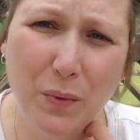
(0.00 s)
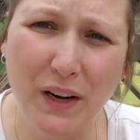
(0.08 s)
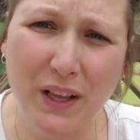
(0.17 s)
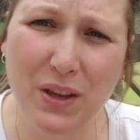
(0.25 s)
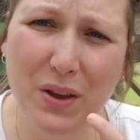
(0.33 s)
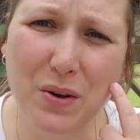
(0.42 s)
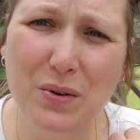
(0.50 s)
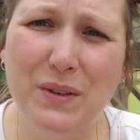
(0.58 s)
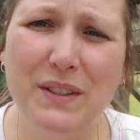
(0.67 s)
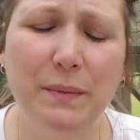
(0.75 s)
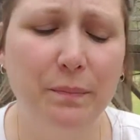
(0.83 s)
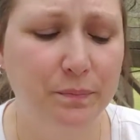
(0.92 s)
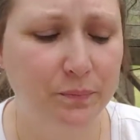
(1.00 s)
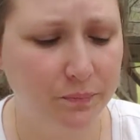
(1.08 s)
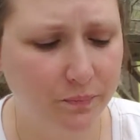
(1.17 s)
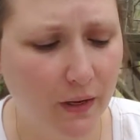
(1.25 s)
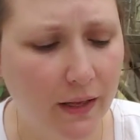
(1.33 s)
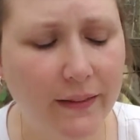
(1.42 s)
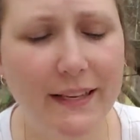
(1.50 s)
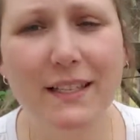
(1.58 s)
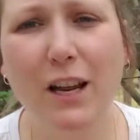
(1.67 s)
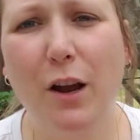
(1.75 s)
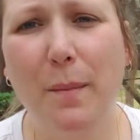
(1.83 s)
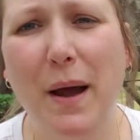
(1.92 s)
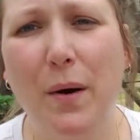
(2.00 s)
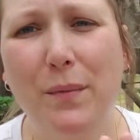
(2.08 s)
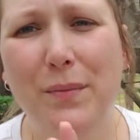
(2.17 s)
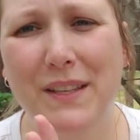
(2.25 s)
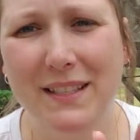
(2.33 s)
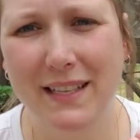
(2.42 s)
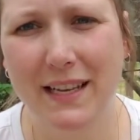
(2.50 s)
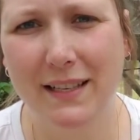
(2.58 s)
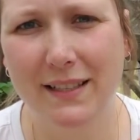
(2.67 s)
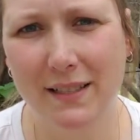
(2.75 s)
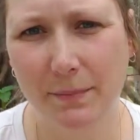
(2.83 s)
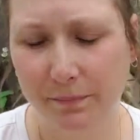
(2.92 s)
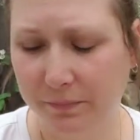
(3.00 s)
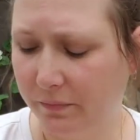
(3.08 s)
want to use. Let's talk about the seeds.